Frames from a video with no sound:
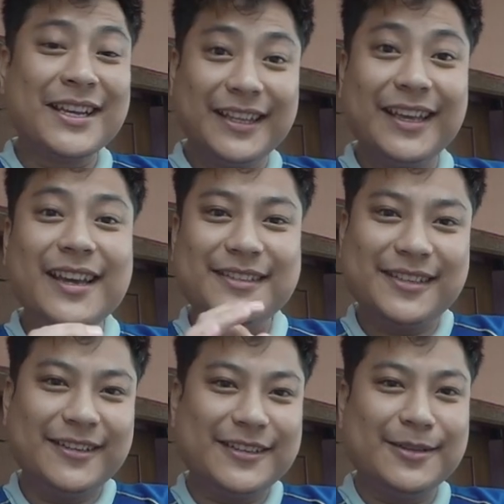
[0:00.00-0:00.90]
Yeah,
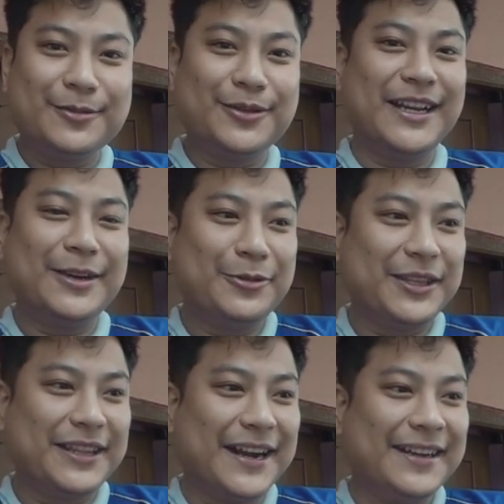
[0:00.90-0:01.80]
seriously bro, they are
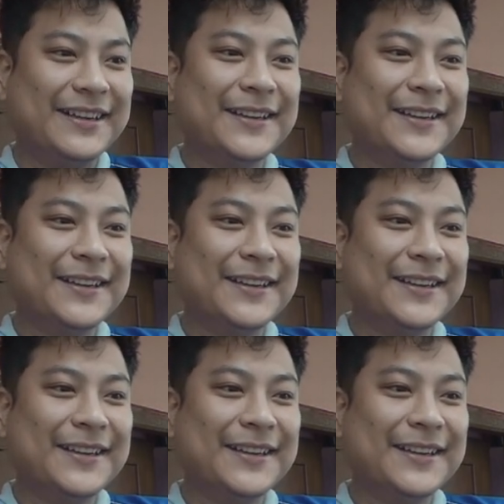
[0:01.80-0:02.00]
doing that.